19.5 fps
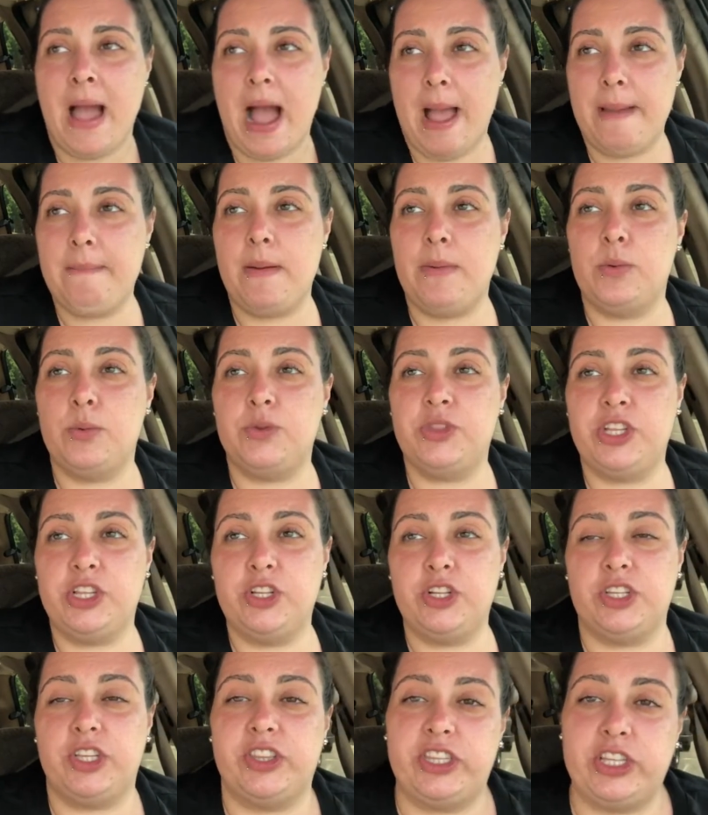I remember what they
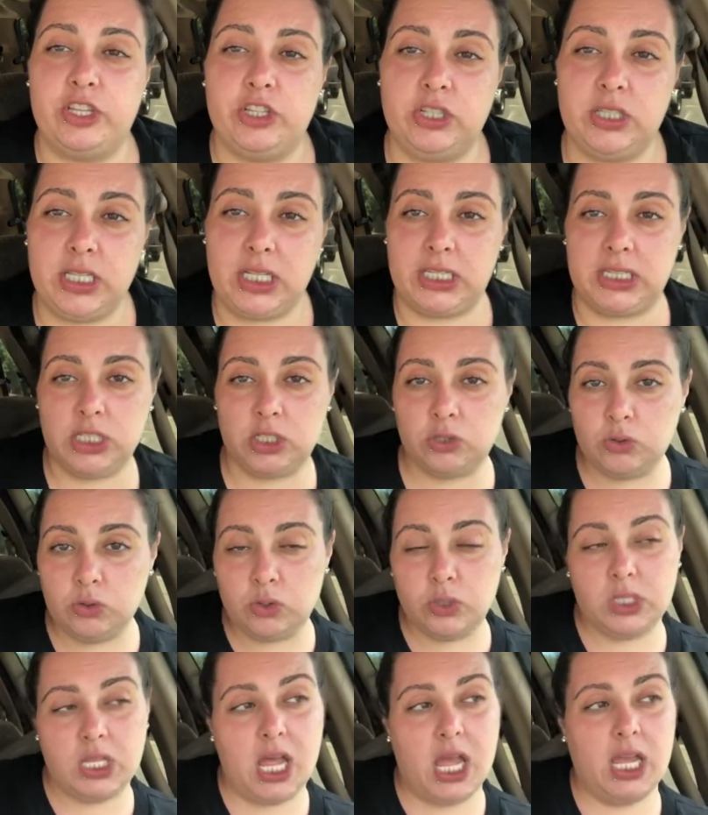look like. They look like
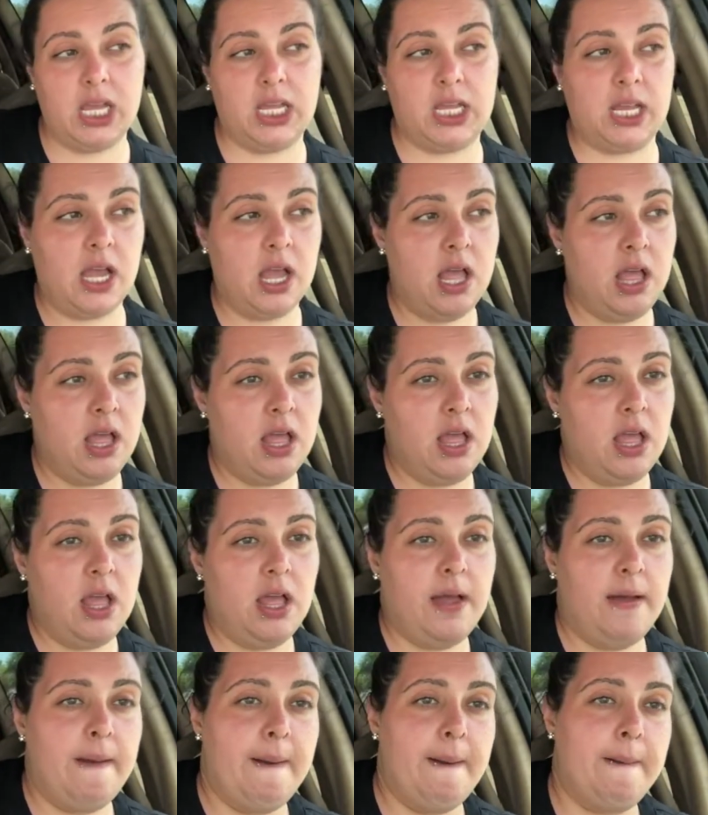little, like,
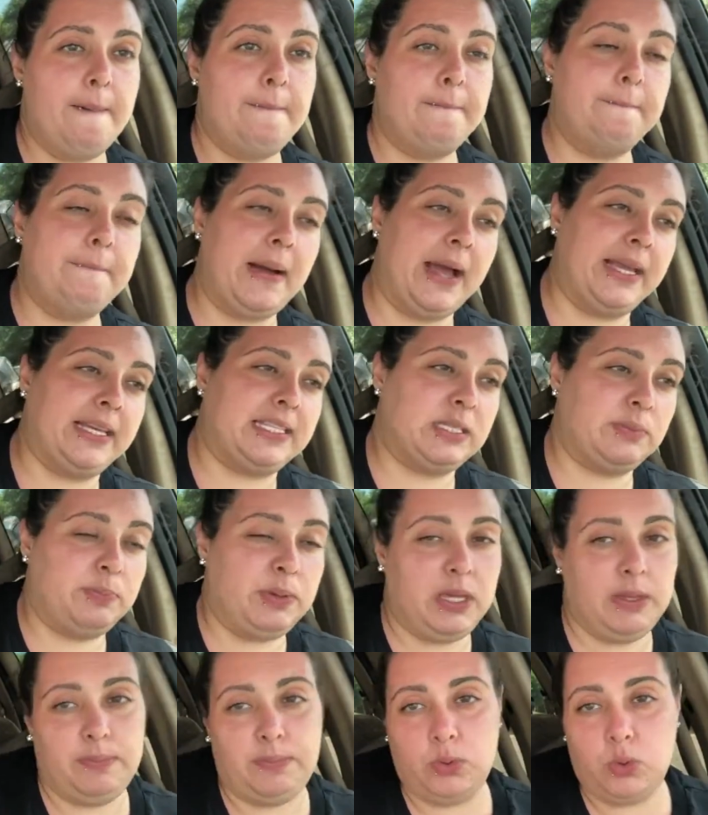mice
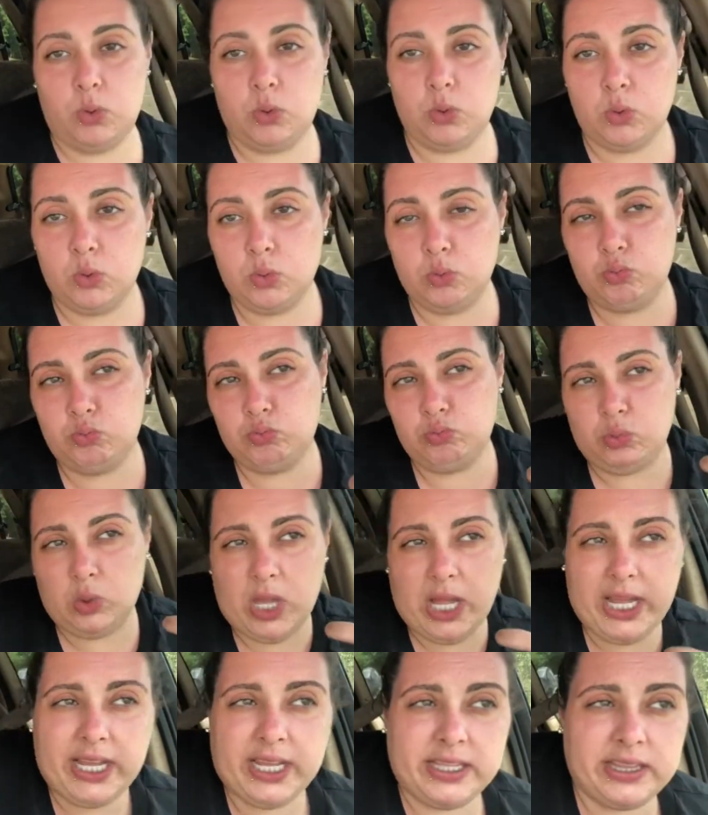people.
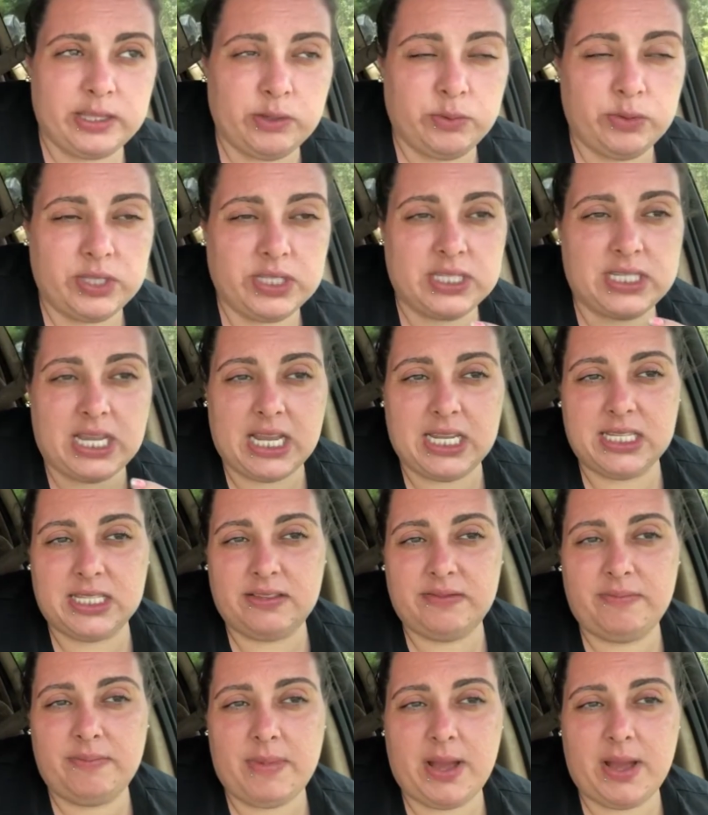Like, they were the size of